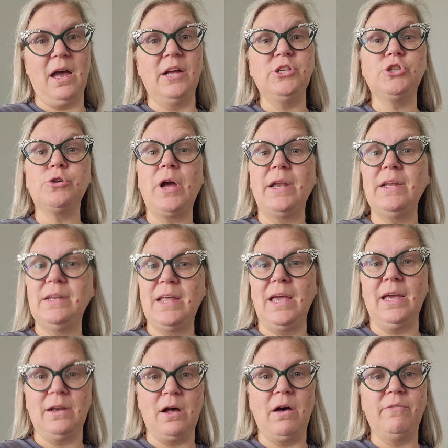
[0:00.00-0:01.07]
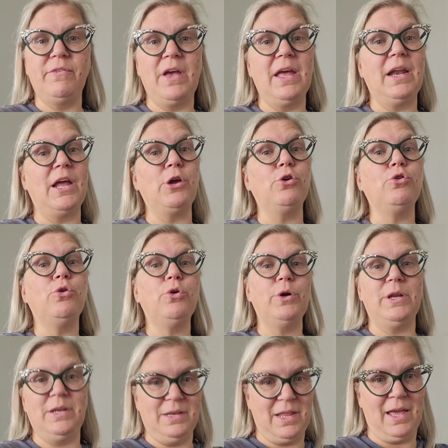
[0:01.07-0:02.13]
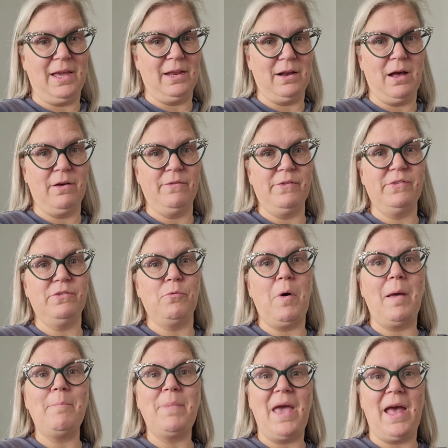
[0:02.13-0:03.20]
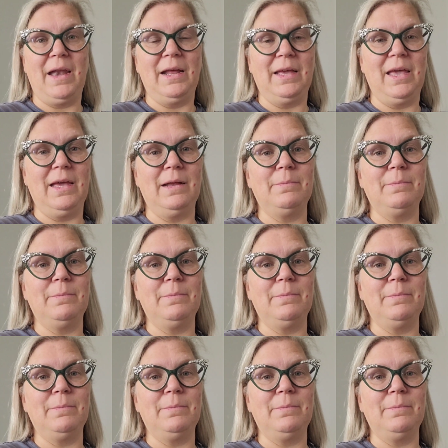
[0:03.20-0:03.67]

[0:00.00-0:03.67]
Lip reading: I tried to take it off, and I couldn't take it off. So I'm panicking.